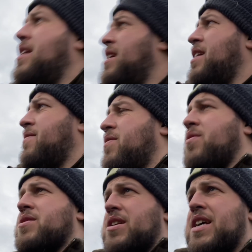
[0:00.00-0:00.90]

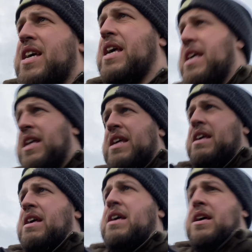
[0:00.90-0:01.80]
unfortunately,
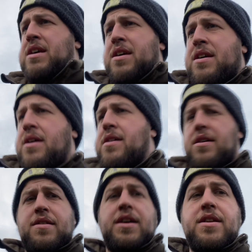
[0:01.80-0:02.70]

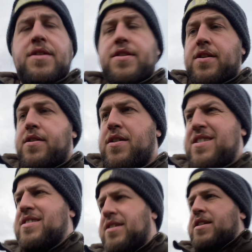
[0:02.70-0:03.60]
things just aren't on our
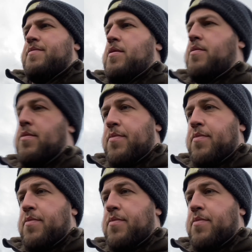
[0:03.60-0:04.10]
side at the moment,